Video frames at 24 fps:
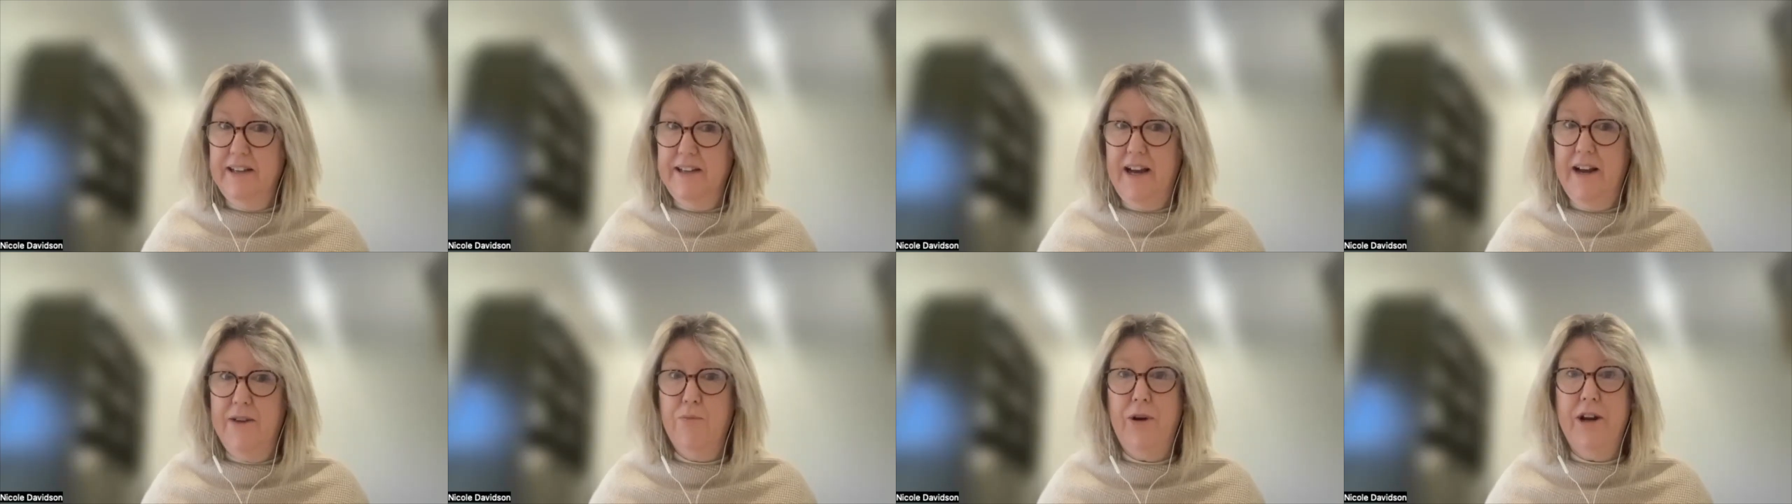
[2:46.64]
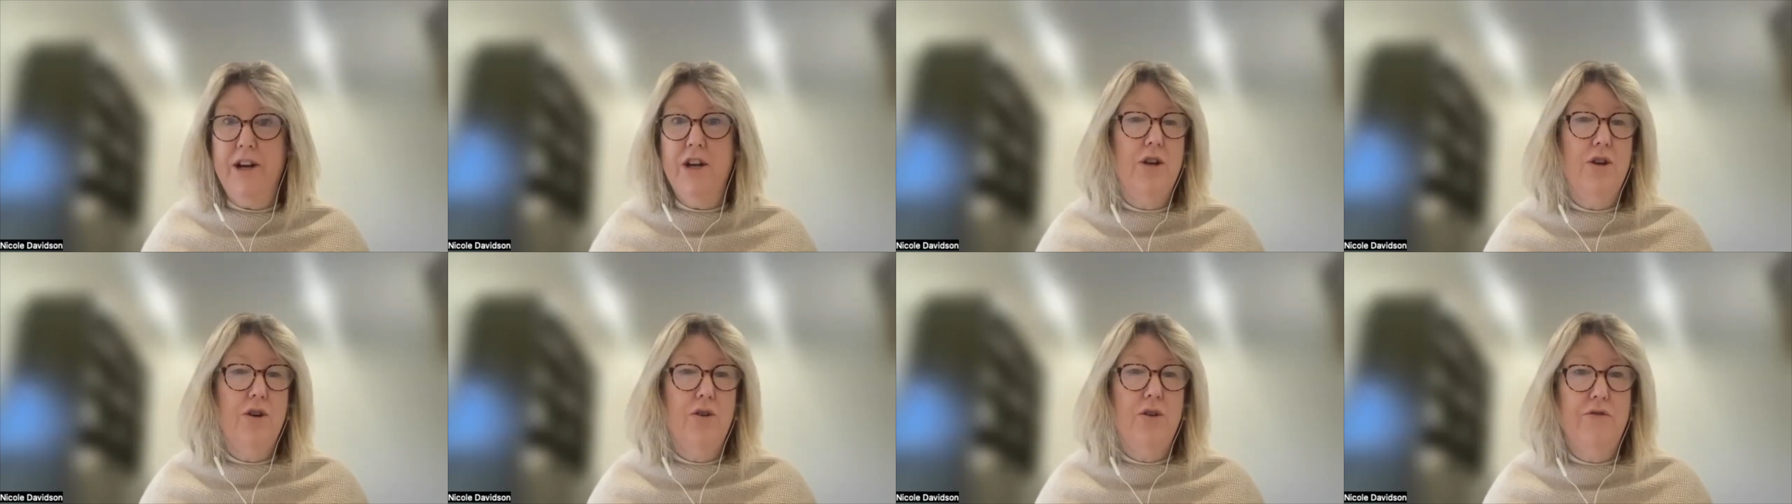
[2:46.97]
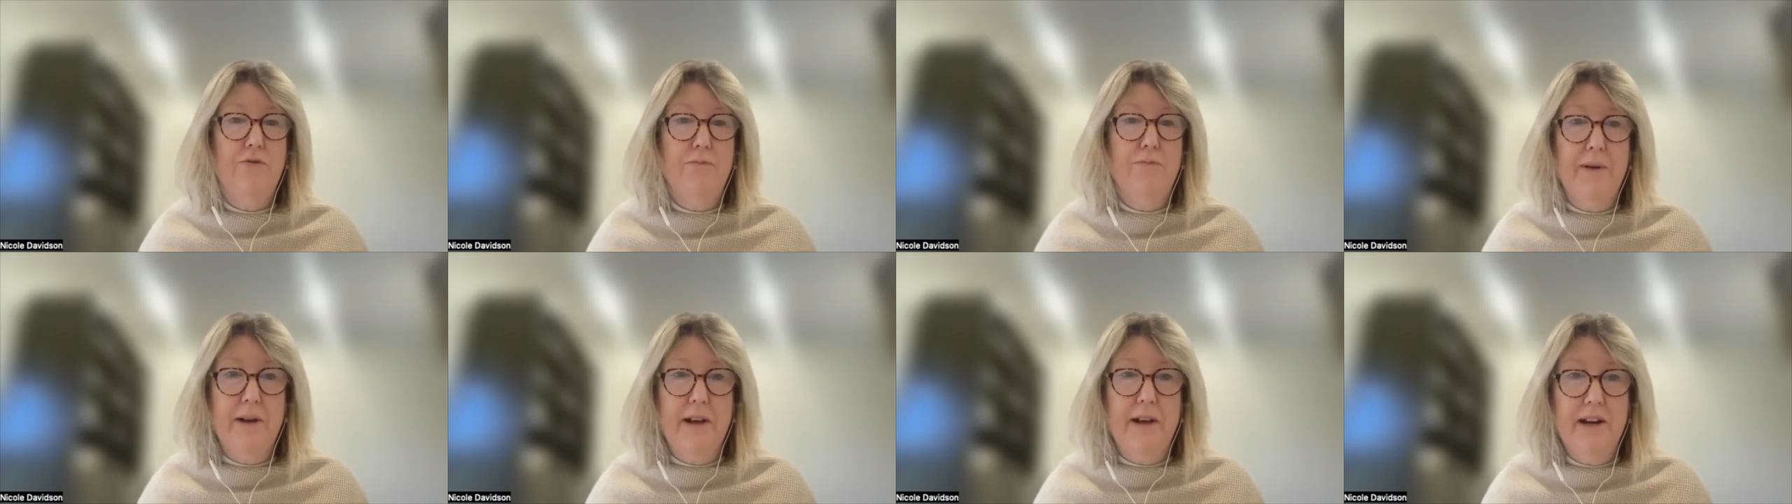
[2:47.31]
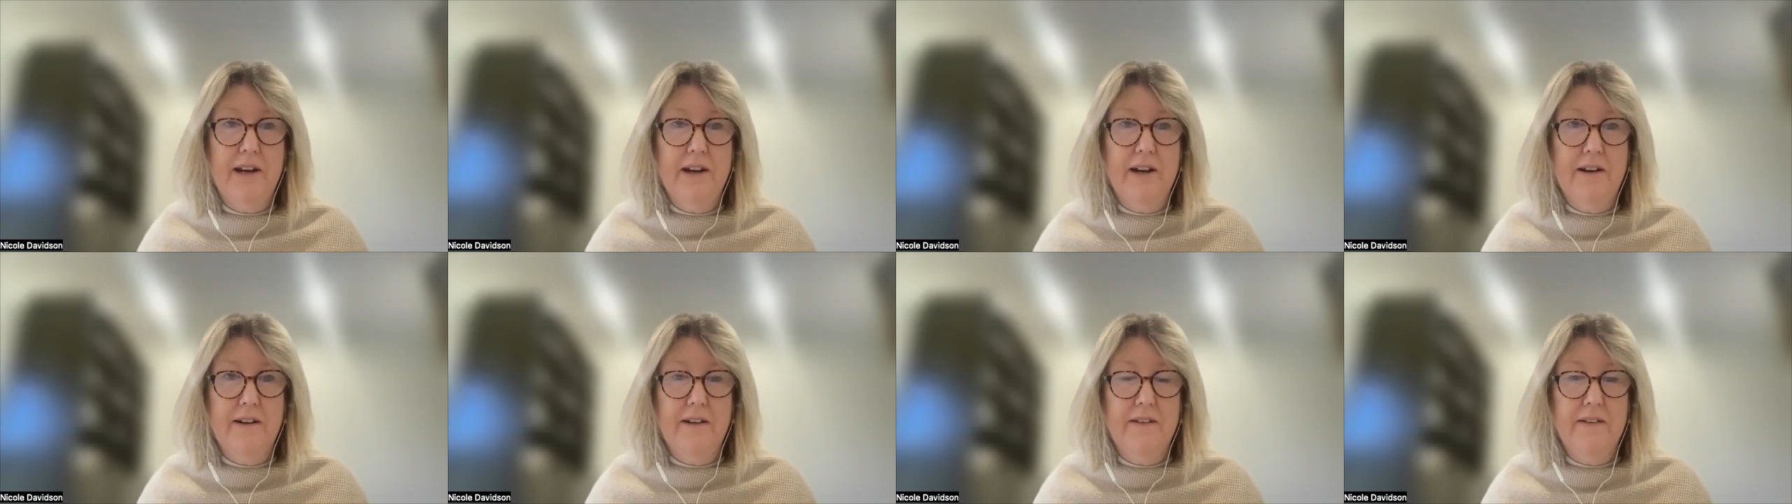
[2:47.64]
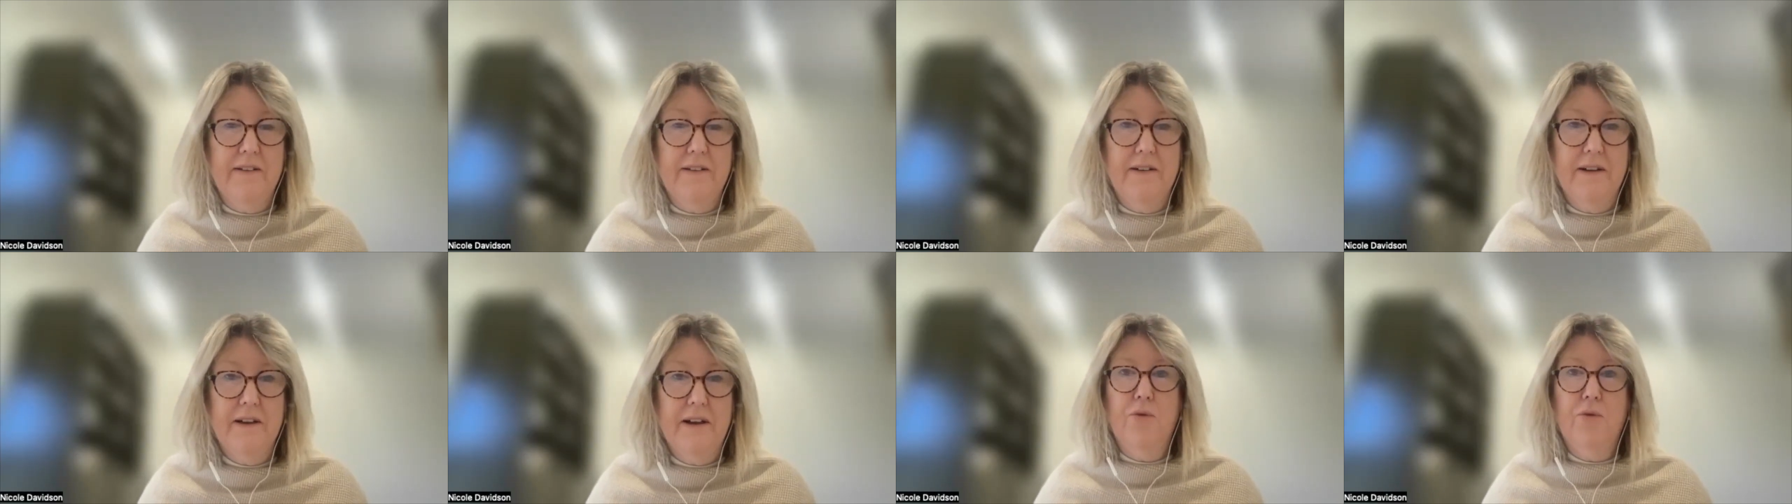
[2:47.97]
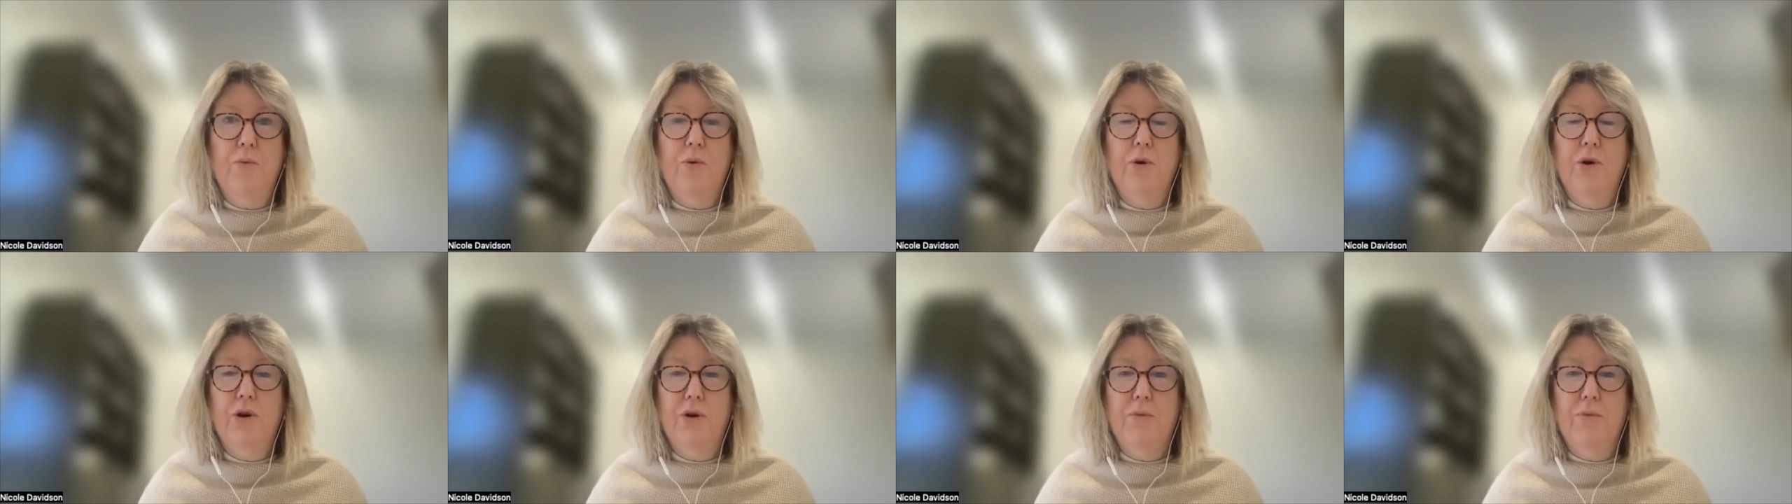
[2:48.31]
And when you've been in a
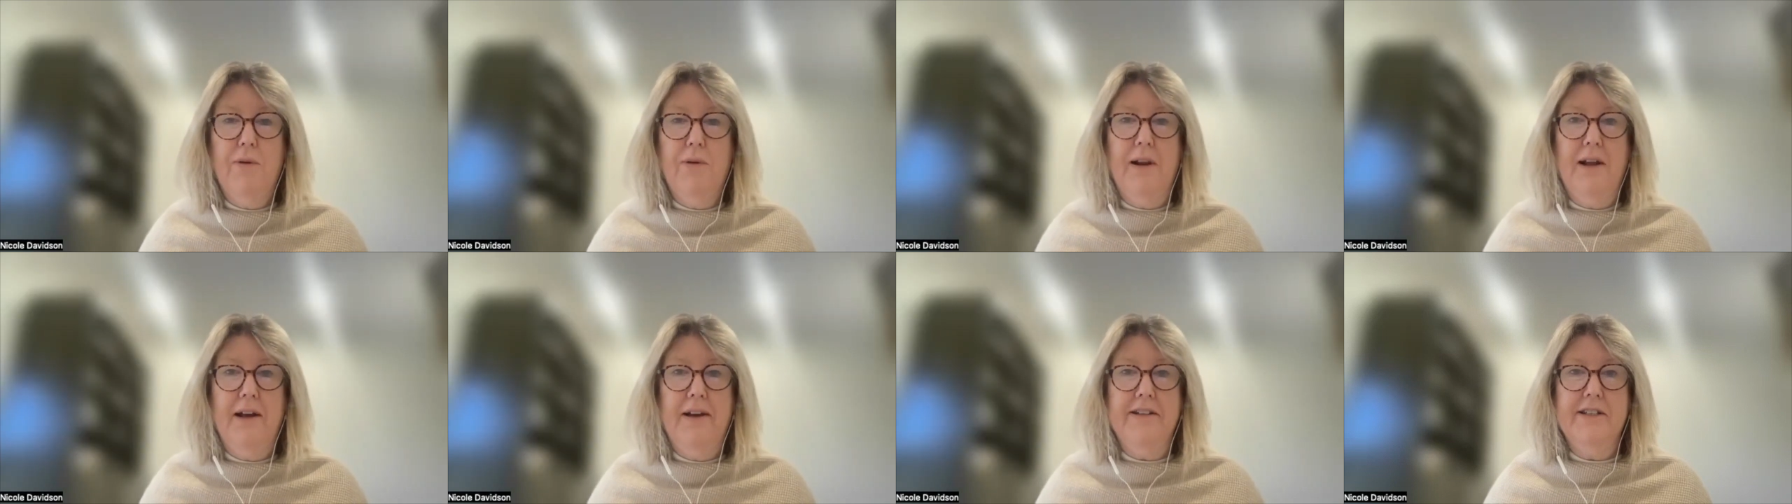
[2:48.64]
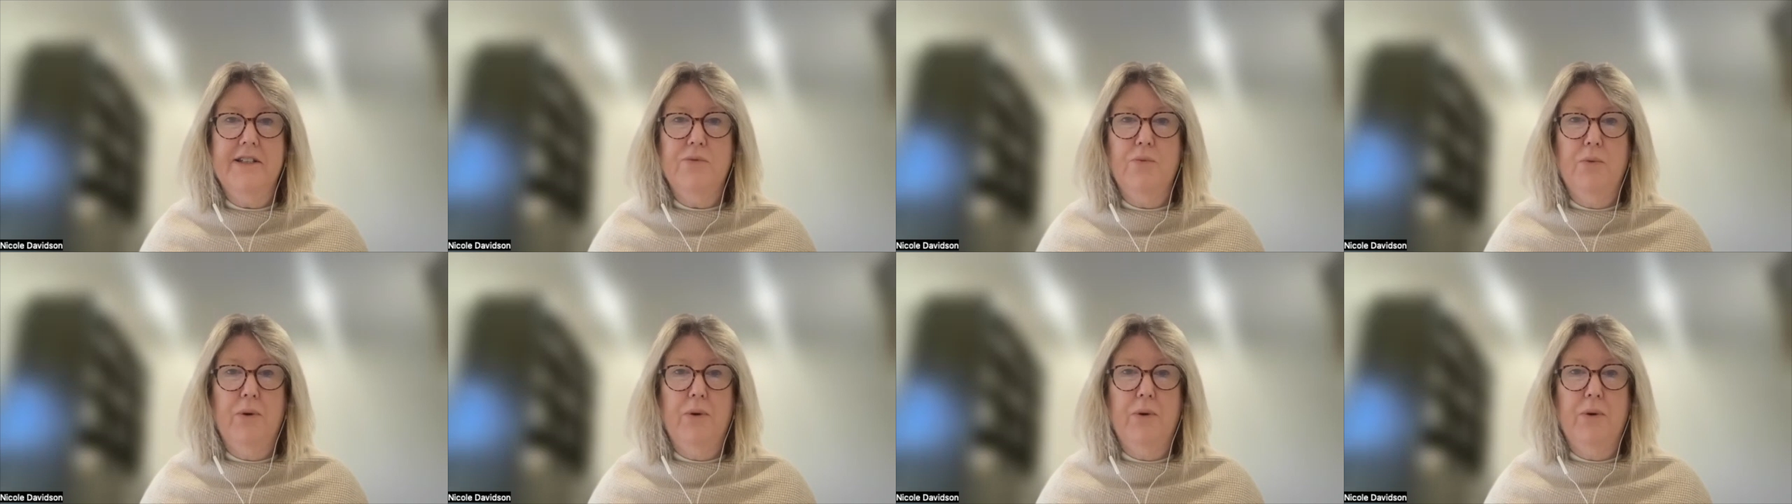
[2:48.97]
workplace